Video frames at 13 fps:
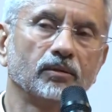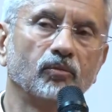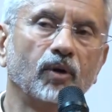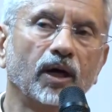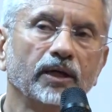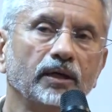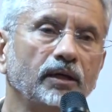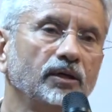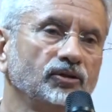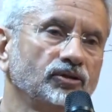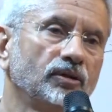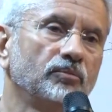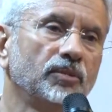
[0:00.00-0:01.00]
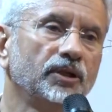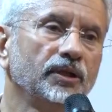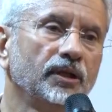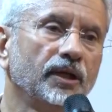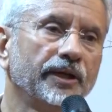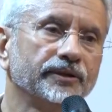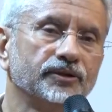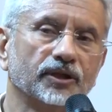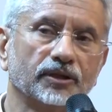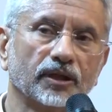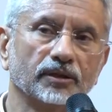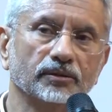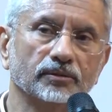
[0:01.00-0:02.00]
Why does somebody like
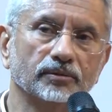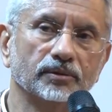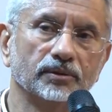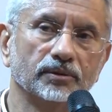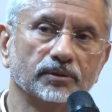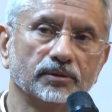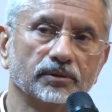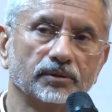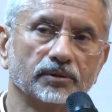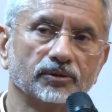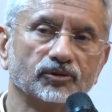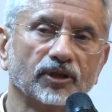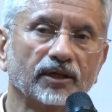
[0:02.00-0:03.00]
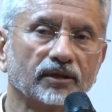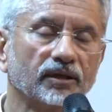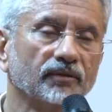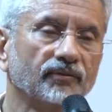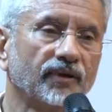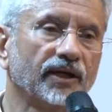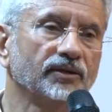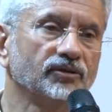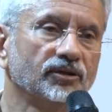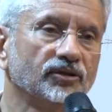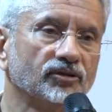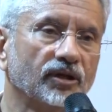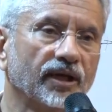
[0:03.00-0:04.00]
Jatayu sacrifice
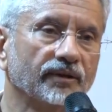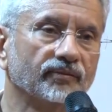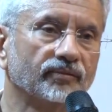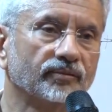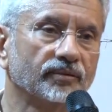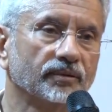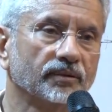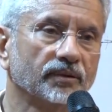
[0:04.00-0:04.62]
his life